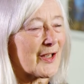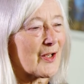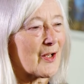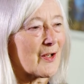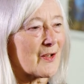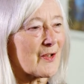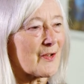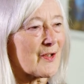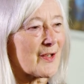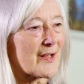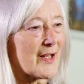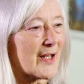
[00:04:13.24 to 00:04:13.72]

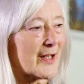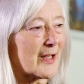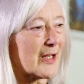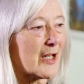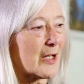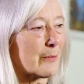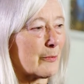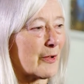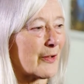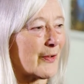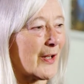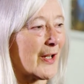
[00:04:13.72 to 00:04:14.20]
AusNet
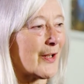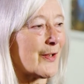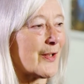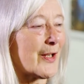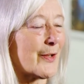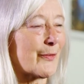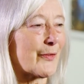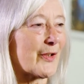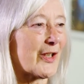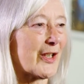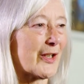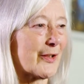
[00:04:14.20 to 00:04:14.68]
come
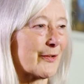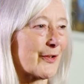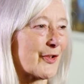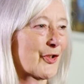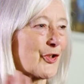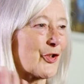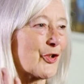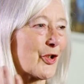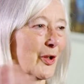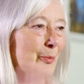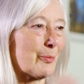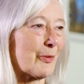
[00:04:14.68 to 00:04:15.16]
around every year
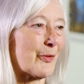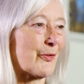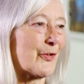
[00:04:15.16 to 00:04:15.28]
and chop